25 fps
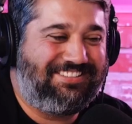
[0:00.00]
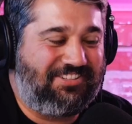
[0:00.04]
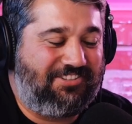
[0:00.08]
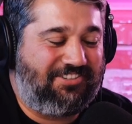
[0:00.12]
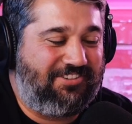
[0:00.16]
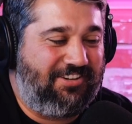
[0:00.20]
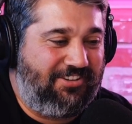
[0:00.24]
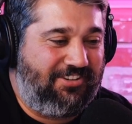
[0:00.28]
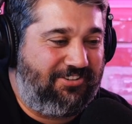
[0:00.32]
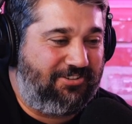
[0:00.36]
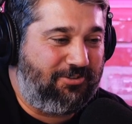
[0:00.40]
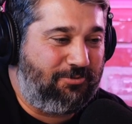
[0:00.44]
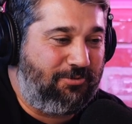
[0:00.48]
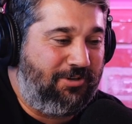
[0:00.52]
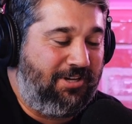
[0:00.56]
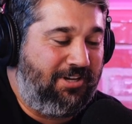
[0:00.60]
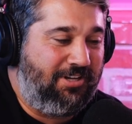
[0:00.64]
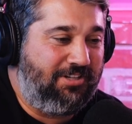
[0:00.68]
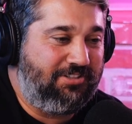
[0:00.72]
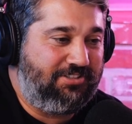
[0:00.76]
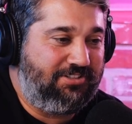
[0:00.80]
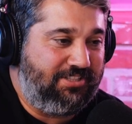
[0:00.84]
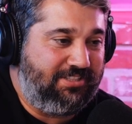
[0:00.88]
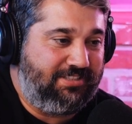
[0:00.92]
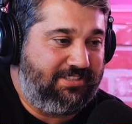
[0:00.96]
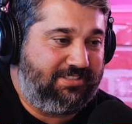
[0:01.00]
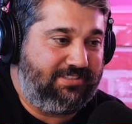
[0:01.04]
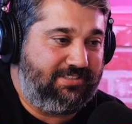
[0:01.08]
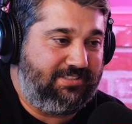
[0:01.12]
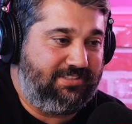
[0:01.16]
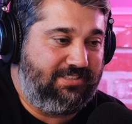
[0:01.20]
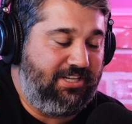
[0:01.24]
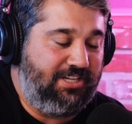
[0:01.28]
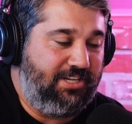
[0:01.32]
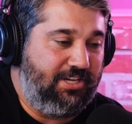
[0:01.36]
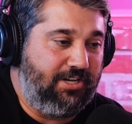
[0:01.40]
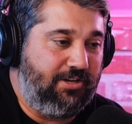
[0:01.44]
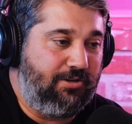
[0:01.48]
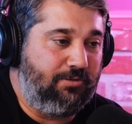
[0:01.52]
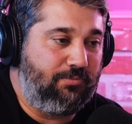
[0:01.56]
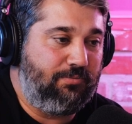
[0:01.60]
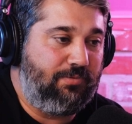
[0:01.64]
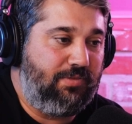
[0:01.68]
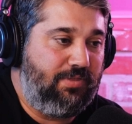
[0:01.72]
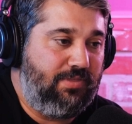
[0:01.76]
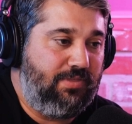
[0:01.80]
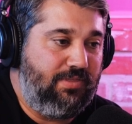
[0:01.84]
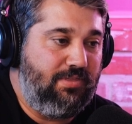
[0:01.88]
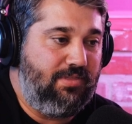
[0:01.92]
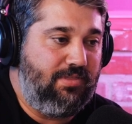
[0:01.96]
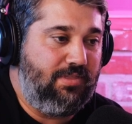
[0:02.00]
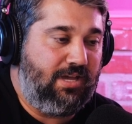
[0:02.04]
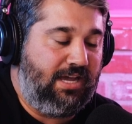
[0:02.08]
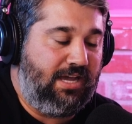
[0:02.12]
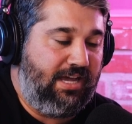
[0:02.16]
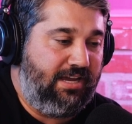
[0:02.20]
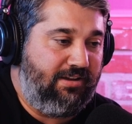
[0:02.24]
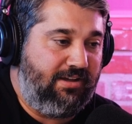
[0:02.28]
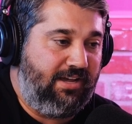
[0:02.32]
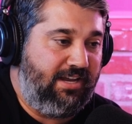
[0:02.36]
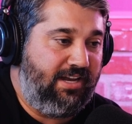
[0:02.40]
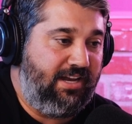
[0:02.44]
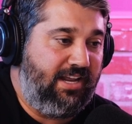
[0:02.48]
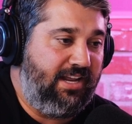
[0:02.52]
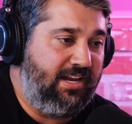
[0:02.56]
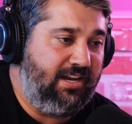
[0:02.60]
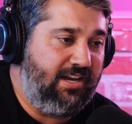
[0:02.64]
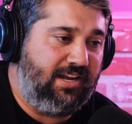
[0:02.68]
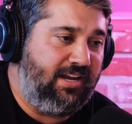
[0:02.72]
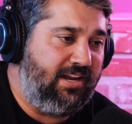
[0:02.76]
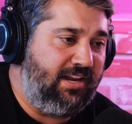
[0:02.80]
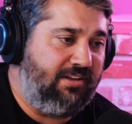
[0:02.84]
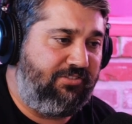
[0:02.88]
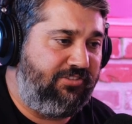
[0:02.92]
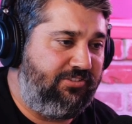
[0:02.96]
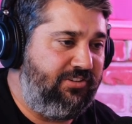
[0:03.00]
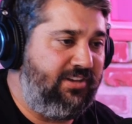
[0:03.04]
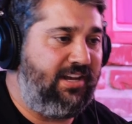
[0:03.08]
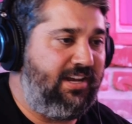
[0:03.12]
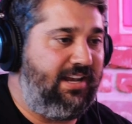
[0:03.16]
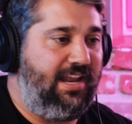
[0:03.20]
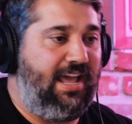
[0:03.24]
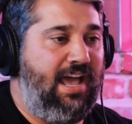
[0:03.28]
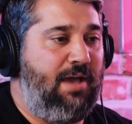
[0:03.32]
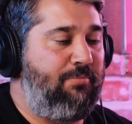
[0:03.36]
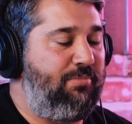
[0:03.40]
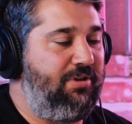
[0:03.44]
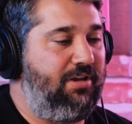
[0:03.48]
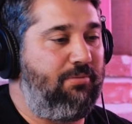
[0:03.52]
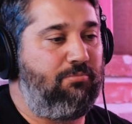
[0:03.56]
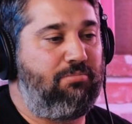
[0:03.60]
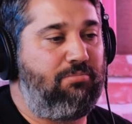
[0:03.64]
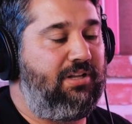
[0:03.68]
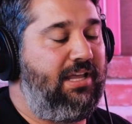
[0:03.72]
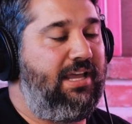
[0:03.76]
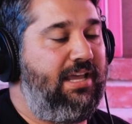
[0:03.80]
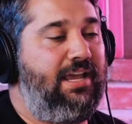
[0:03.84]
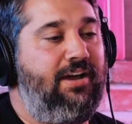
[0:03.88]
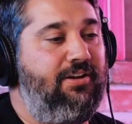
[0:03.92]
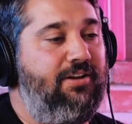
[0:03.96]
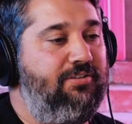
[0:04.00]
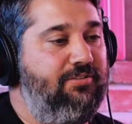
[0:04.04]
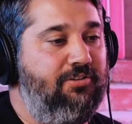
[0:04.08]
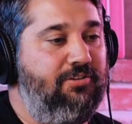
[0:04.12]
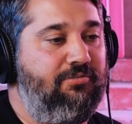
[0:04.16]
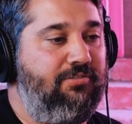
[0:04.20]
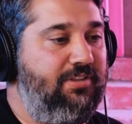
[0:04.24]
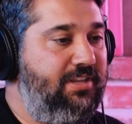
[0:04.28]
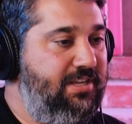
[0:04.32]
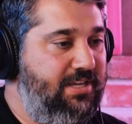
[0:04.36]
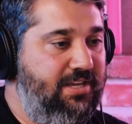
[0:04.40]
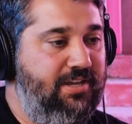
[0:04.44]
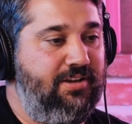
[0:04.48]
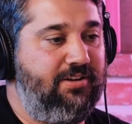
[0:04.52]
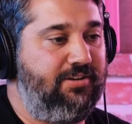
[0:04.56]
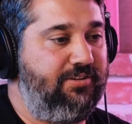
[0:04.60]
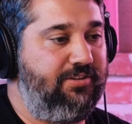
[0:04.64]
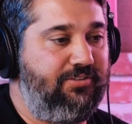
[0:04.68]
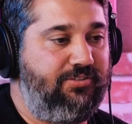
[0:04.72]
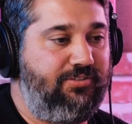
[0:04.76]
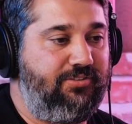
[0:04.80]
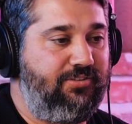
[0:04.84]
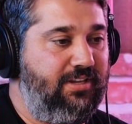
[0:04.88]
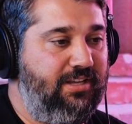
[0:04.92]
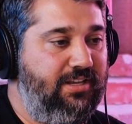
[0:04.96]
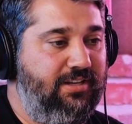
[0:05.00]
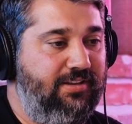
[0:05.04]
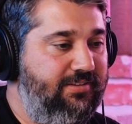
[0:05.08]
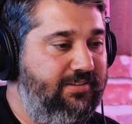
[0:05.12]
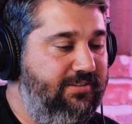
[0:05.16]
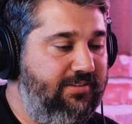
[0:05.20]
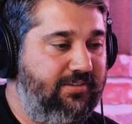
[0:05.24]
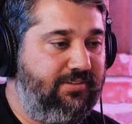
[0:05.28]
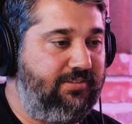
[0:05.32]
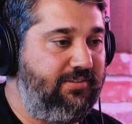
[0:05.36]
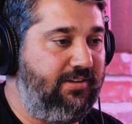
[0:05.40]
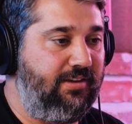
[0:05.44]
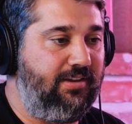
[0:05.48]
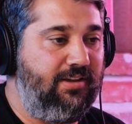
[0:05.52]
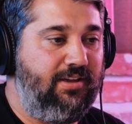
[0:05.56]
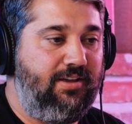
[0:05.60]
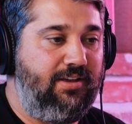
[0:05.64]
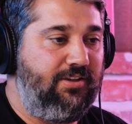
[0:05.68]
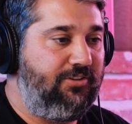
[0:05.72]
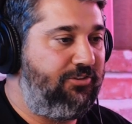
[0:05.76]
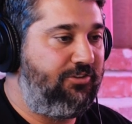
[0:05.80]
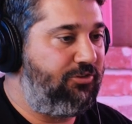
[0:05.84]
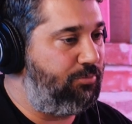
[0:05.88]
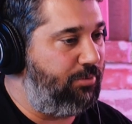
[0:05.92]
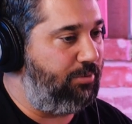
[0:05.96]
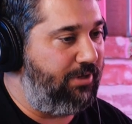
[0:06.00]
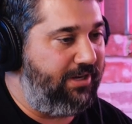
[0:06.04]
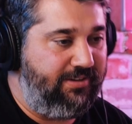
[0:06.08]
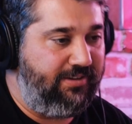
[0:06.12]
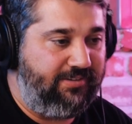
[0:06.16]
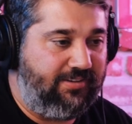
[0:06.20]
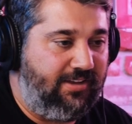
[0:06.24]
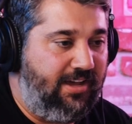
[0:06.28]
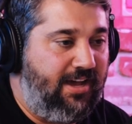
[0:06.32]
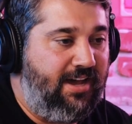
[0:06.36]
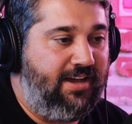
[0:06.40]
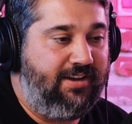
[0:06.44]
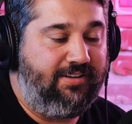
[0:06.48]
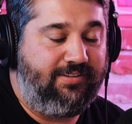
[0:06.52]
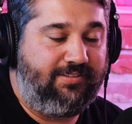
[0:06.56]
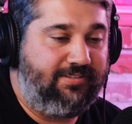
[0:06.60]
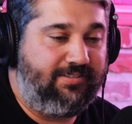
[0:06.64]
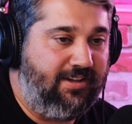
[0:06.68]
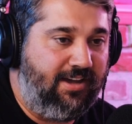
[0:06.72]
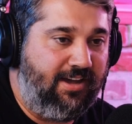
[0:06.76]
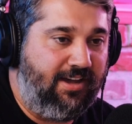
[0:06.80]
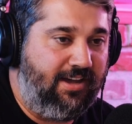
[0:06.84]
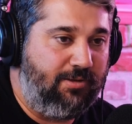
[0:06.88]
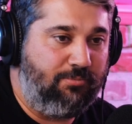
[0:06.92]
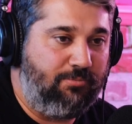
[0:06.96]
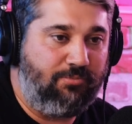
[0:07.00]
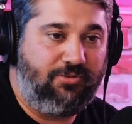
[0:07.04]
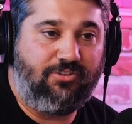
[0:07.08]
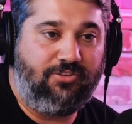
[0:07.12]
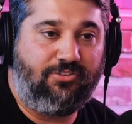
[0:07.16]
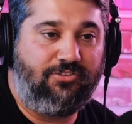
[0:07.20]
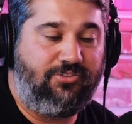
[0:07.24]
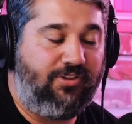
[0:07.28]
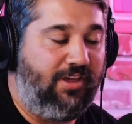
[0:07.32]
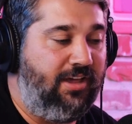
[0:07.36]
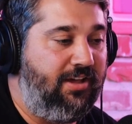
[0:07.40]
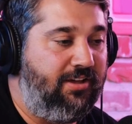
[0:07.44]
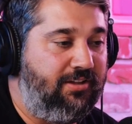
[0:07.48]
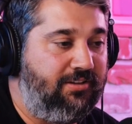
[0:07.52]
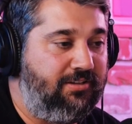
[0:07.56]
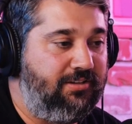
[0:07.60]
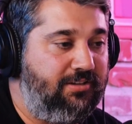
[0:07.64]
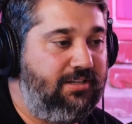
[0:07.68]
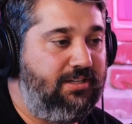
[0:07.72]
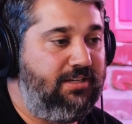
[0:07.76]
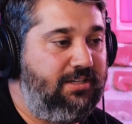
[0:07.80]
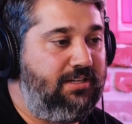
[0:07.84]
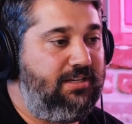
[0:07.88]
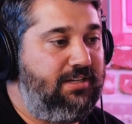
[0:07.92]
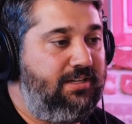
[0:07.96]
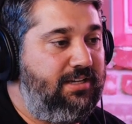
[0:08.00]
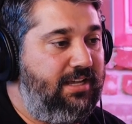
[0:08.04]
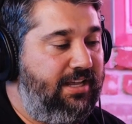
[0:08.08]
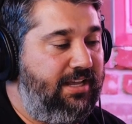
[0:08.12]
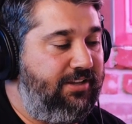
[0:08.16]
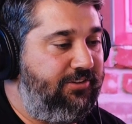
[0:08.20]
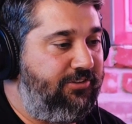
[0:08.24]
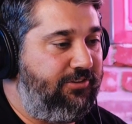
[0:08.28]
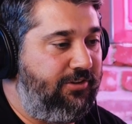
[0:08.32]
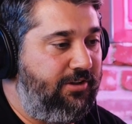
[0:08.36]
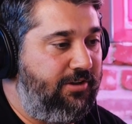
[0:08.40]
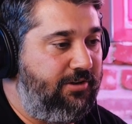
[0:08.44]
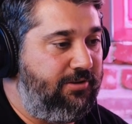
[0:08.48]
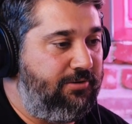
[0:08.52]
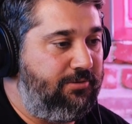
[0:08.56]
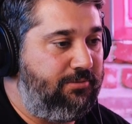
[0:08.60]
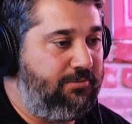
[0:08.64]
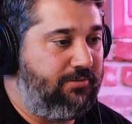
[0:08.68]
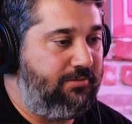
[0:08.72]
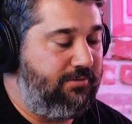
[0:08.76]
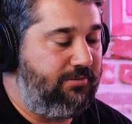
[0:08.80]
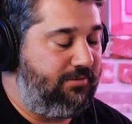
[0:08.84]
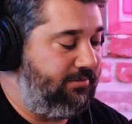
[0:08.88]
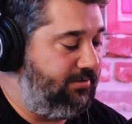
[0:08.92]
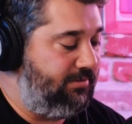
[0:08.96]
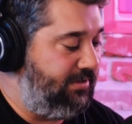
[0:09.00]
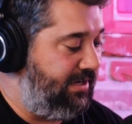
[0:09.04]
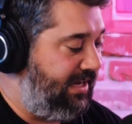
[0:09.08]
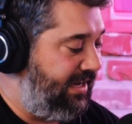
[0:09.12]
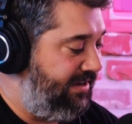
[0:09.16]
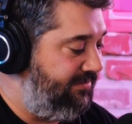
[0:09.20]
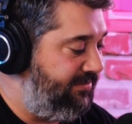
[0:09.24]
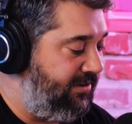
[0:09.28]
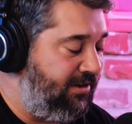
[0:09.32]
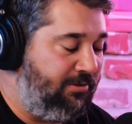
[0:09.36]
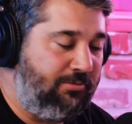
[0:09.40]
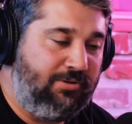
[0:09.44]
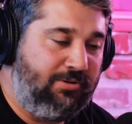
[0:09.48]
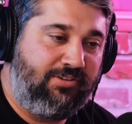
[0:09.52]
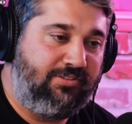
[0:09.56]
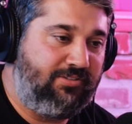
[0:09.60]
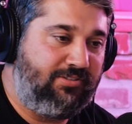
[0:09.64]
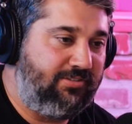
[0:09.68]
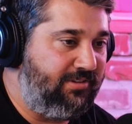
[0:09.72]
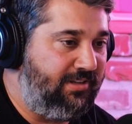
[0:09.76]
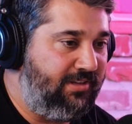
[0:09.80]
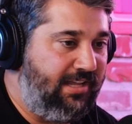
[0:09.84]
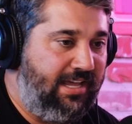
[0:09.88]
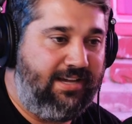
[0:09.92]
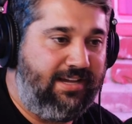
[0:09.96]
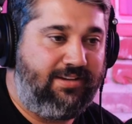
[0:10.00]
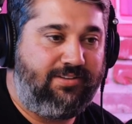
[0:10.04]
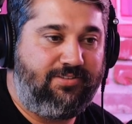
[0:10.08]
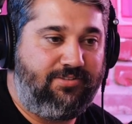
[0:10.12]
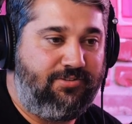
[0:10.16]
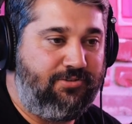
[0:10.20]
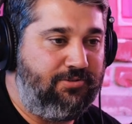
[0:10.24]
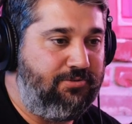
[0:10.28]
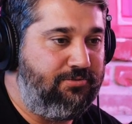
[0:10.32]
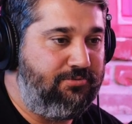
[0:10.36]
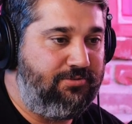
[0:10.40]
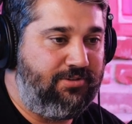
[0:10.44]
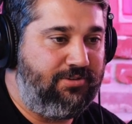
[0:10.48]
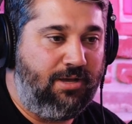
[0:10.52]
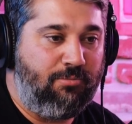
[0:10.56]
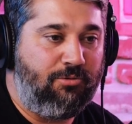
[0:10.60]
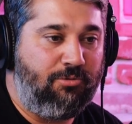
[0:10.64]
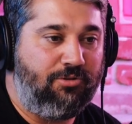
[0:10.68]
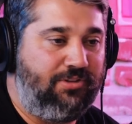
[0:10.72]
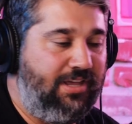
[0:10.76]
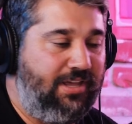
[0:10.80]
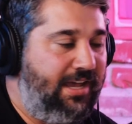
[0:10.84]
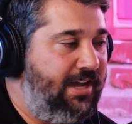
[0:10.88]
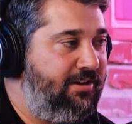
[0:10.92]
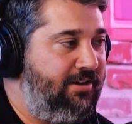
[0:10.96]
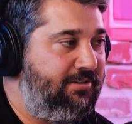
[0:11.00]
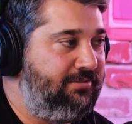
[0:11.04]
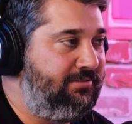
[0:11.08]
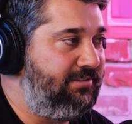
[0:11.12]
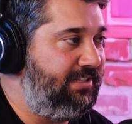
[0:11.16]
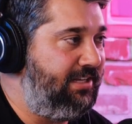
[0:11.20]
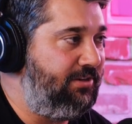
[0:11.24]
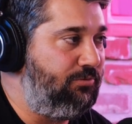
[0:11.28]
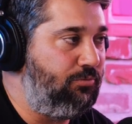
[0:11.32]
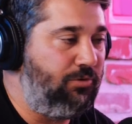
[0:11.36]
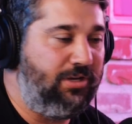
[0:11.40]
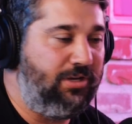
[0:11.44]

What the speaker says: across the wall. Just I've seen it happen and play out over the years. And it's just like spring's the hottest time to sell, and so I've always liked to double down in